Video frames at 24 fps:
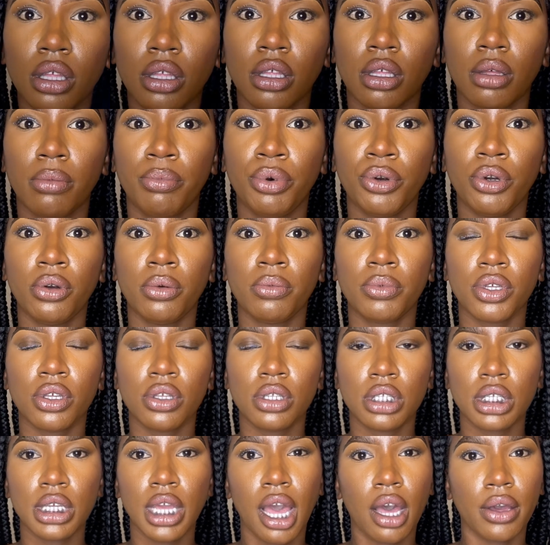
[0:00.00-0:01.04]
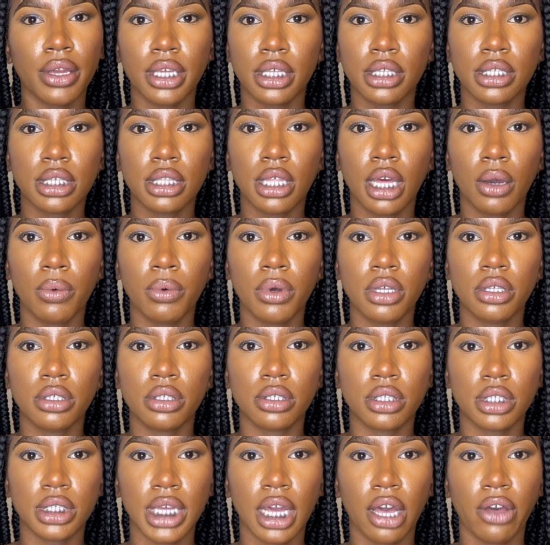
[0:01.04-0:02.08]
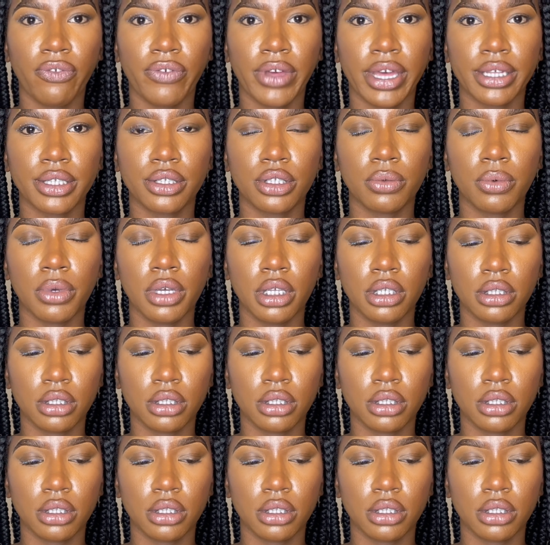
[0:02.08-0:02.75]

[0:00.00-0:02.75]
Boom, you see how easy that was? You see how fast it was?